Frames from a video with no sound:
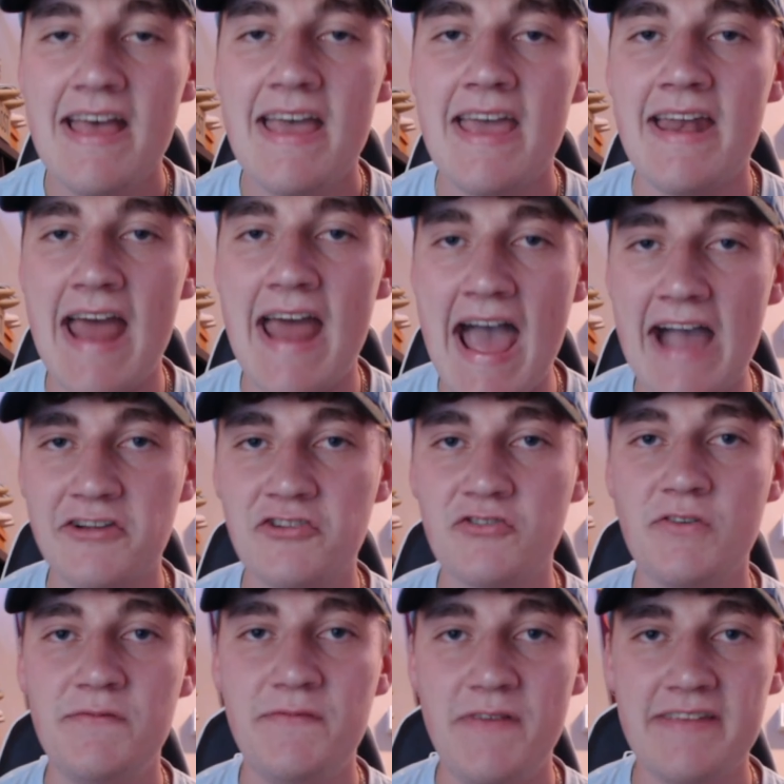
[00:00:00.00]
an
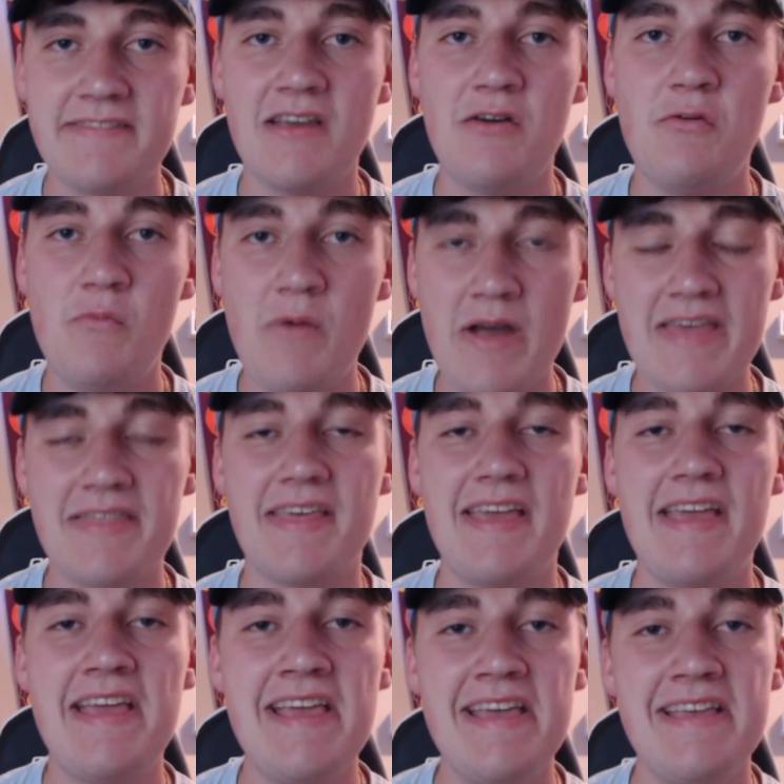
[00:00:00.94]
actual visit with
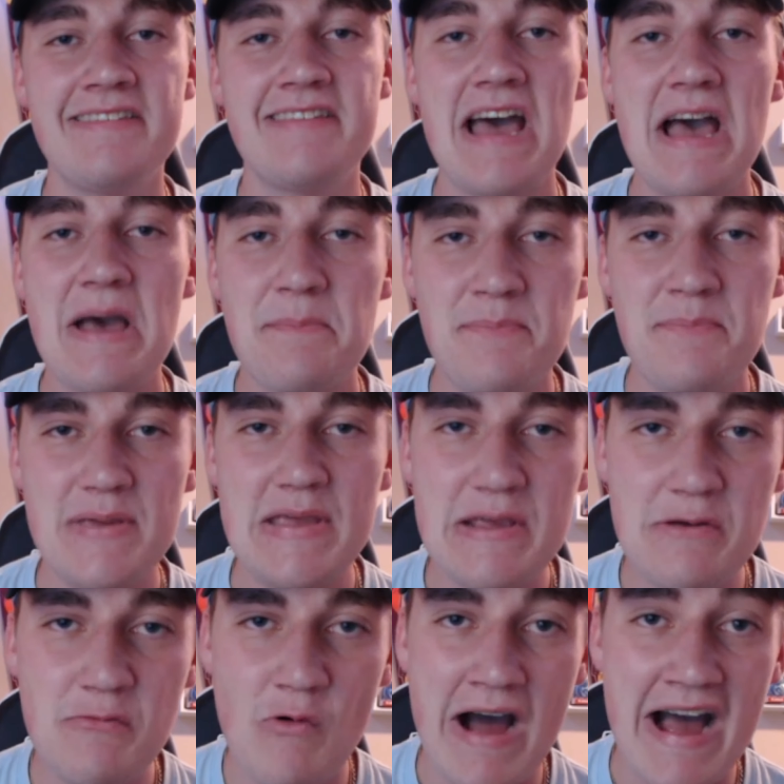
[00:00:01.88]
is
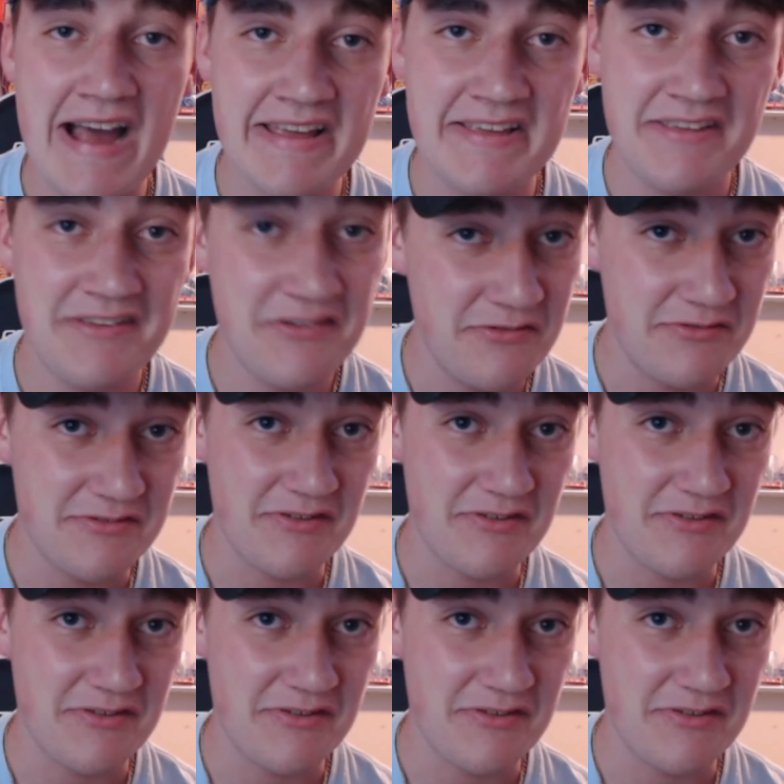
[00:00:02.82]
BYU.